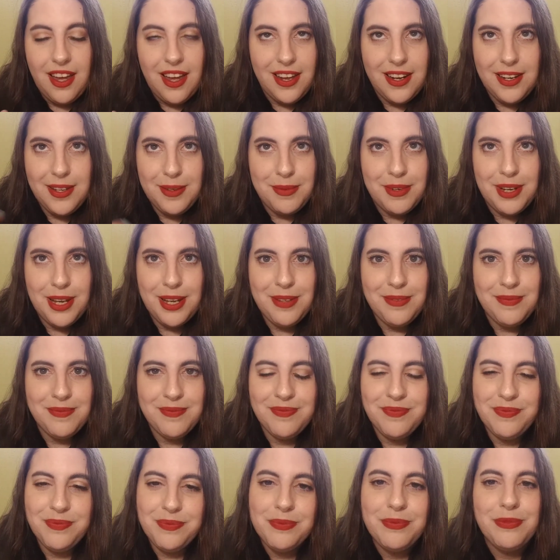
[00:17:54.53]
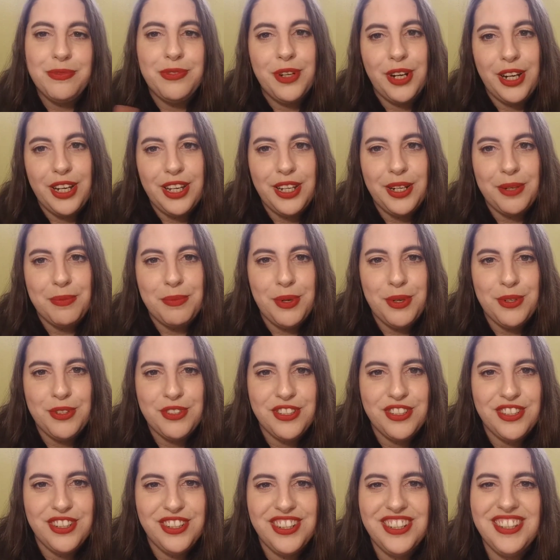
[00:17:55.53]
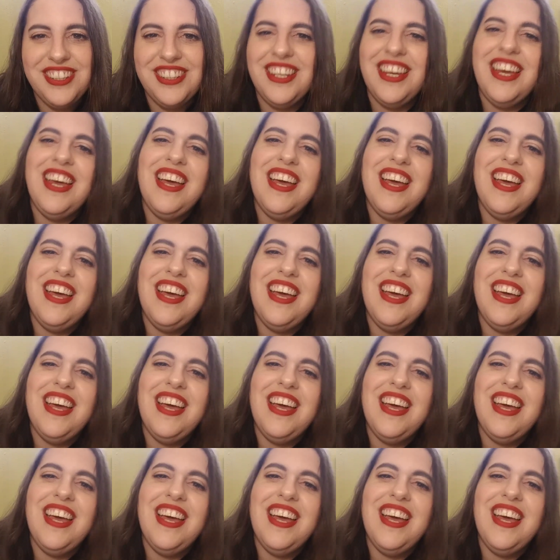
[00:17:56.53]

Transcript: Anyway, before I get emotional,